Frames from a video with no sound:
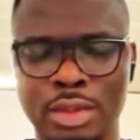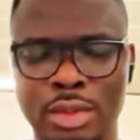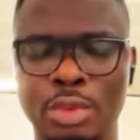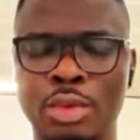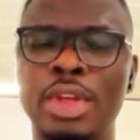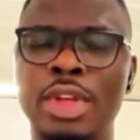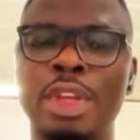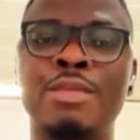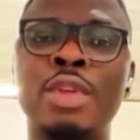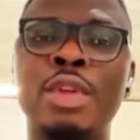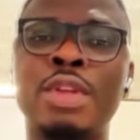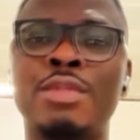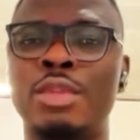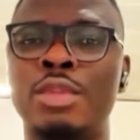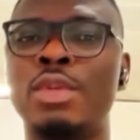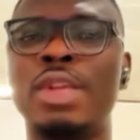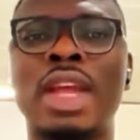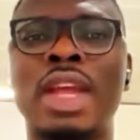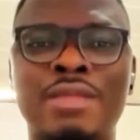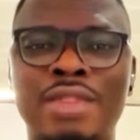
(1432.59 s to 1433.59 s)
So even if
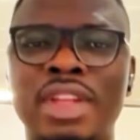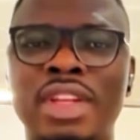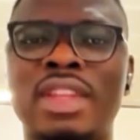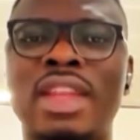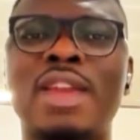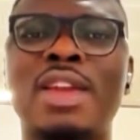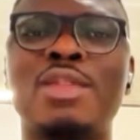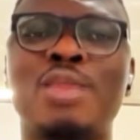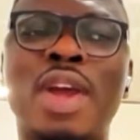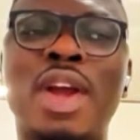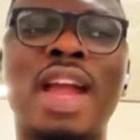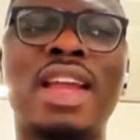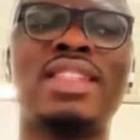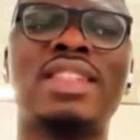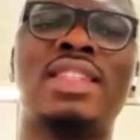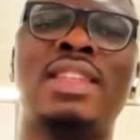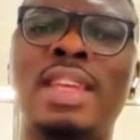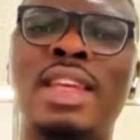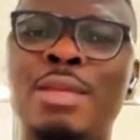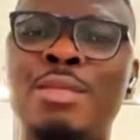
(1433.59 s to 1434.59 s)
you don't have data, you can
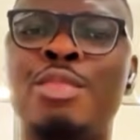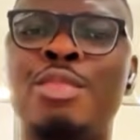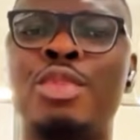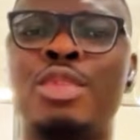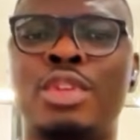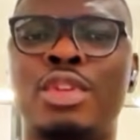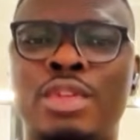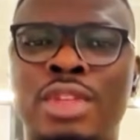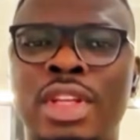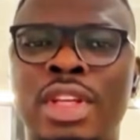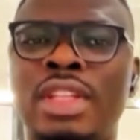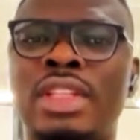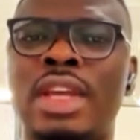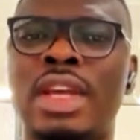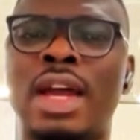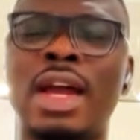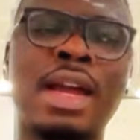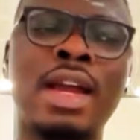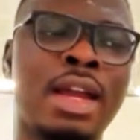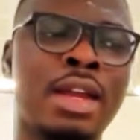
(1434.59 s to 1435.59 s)
still input your
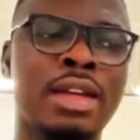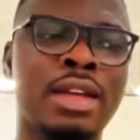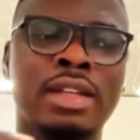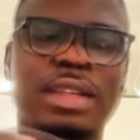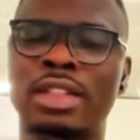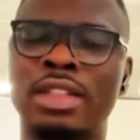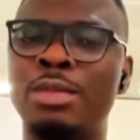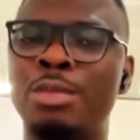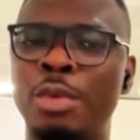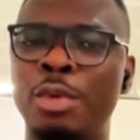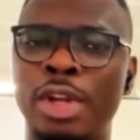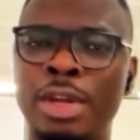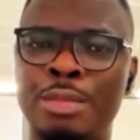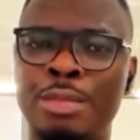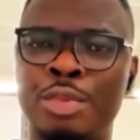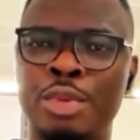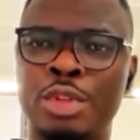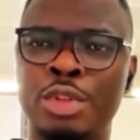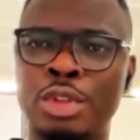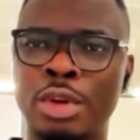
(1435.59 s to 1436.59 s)
data, still
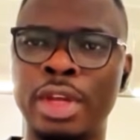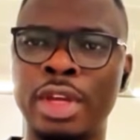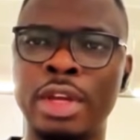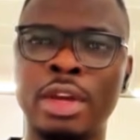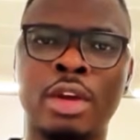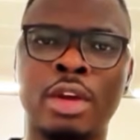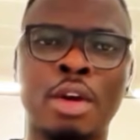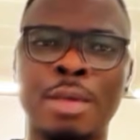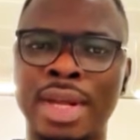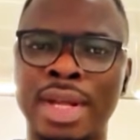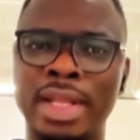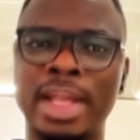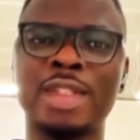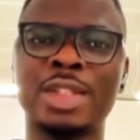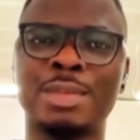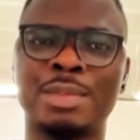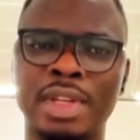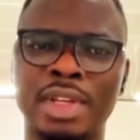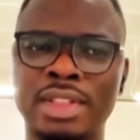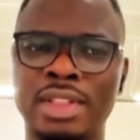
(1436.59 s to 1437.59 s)
input your income and
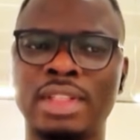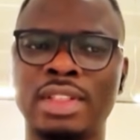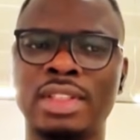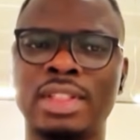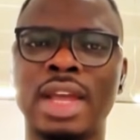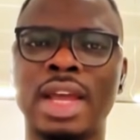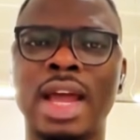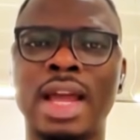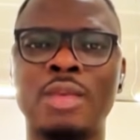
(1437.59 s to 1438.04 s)
expenses.